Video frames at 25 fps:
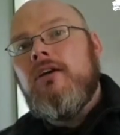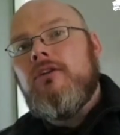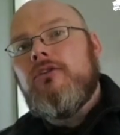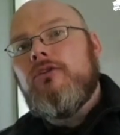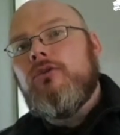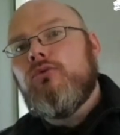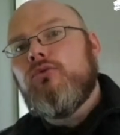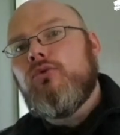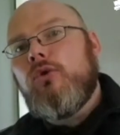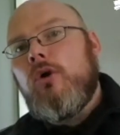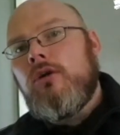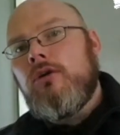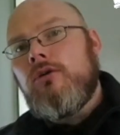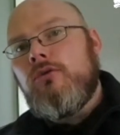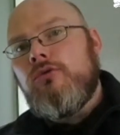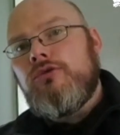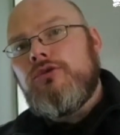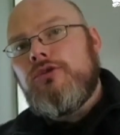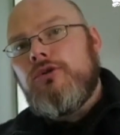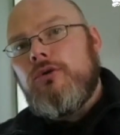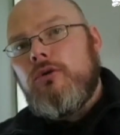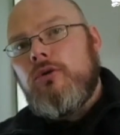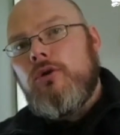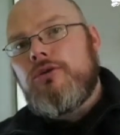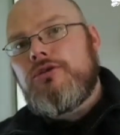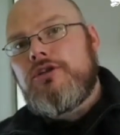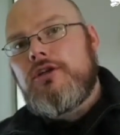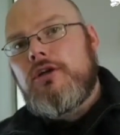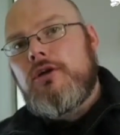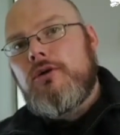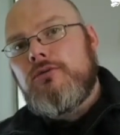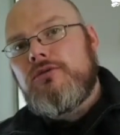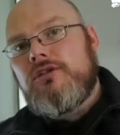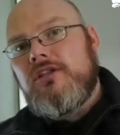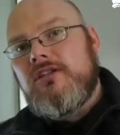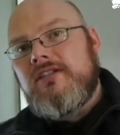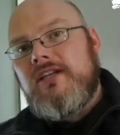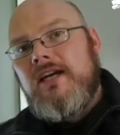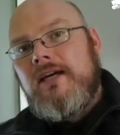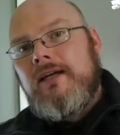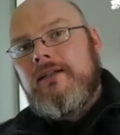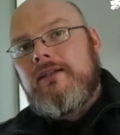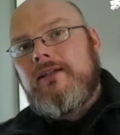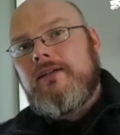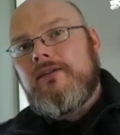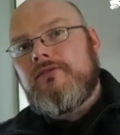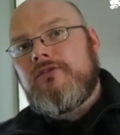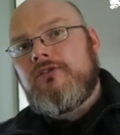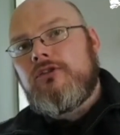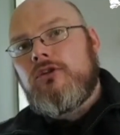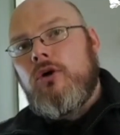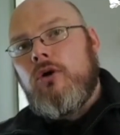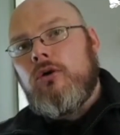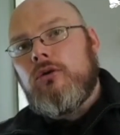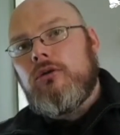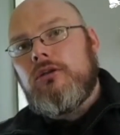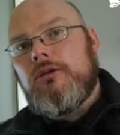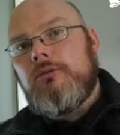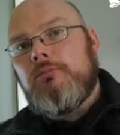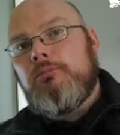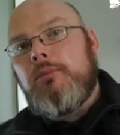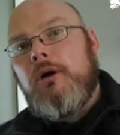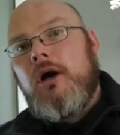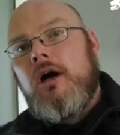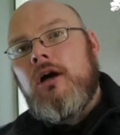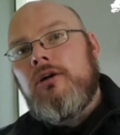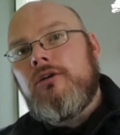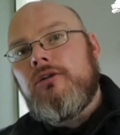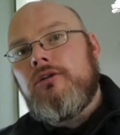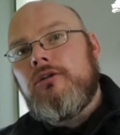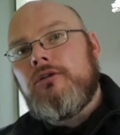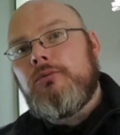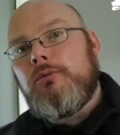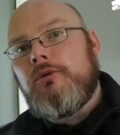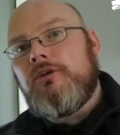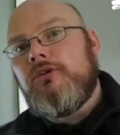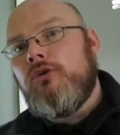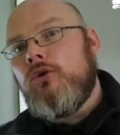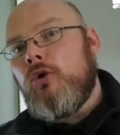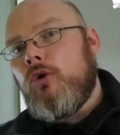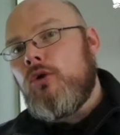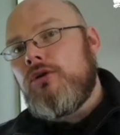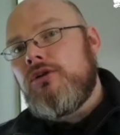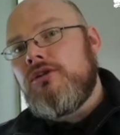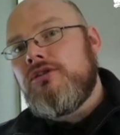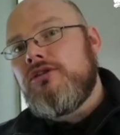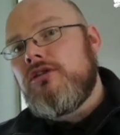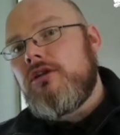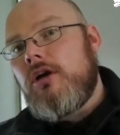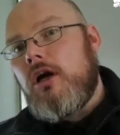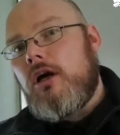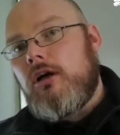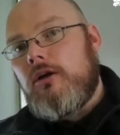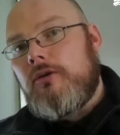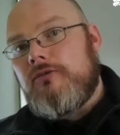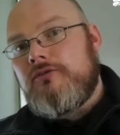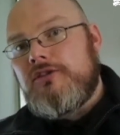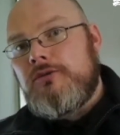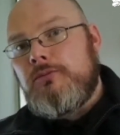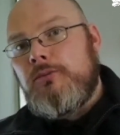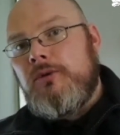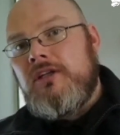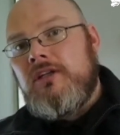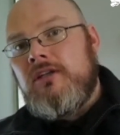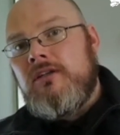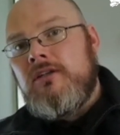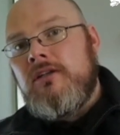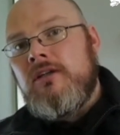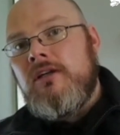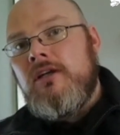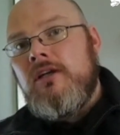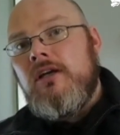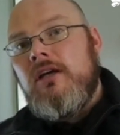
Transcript: the Royal Zoological Society of Scotland partnered with Nordens Ark of Sweden,